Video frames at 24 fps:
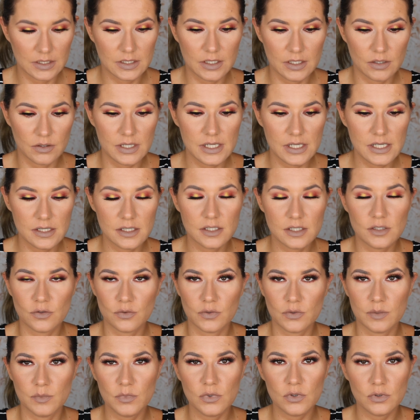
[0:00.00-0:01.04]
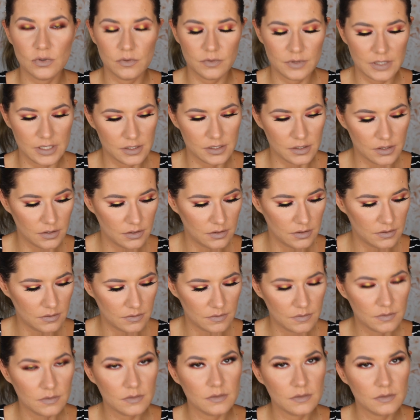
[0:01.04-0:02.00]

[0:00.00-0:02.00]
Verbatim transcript: They are easy to remove, that's good.